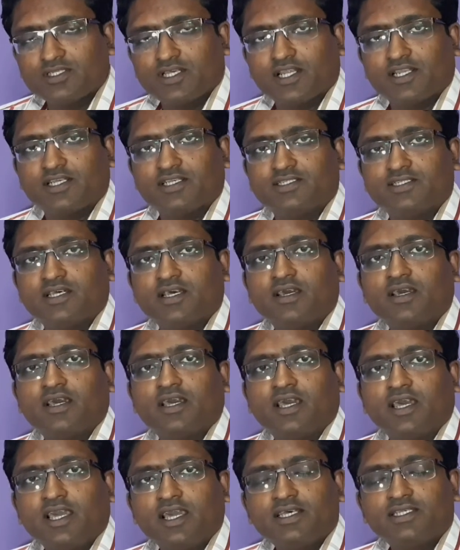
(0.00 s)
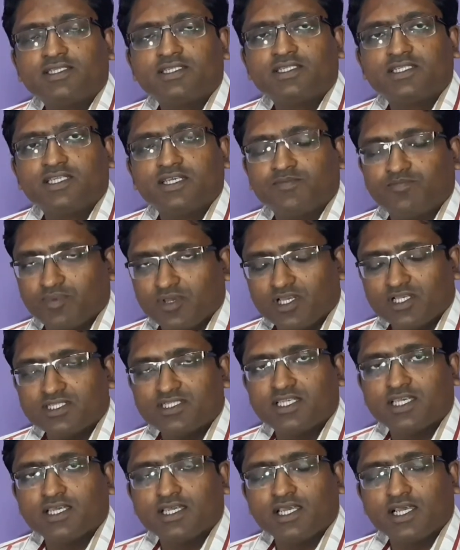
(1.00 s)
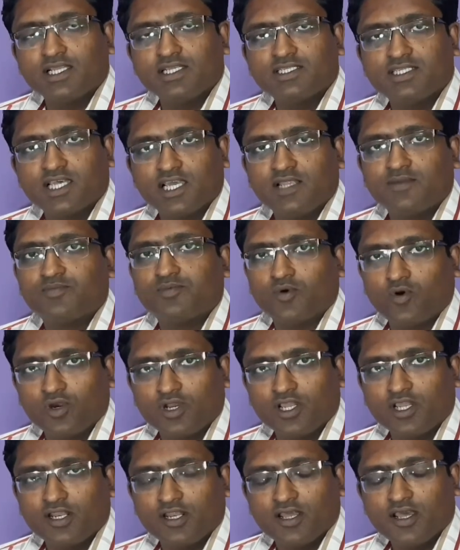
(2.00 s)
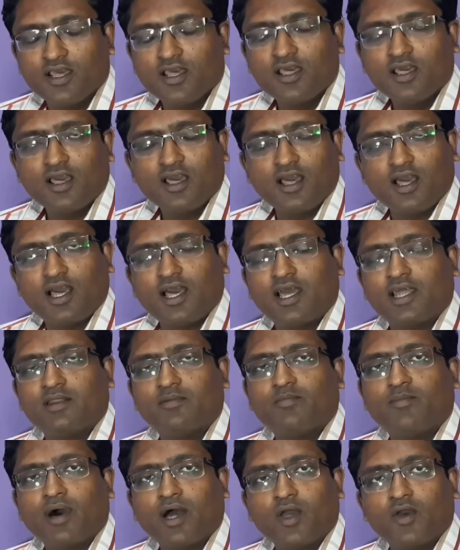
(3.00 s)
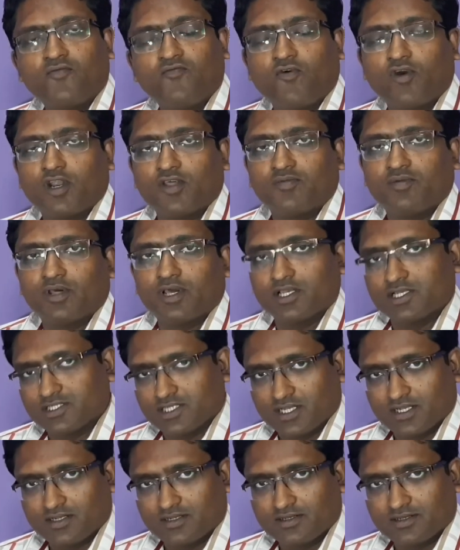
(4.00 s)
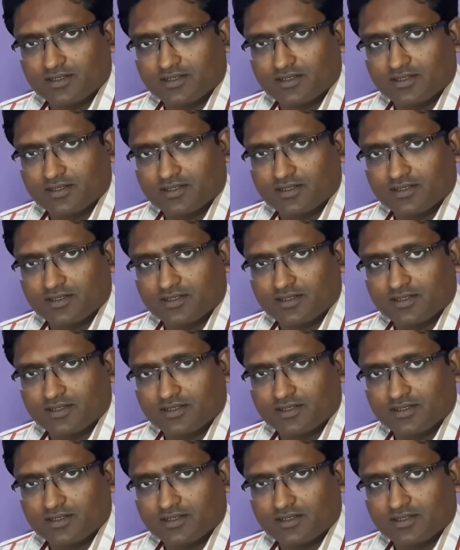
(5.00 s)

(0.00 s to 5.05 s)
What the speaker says: that is SCP, single cell protein, and biofortification.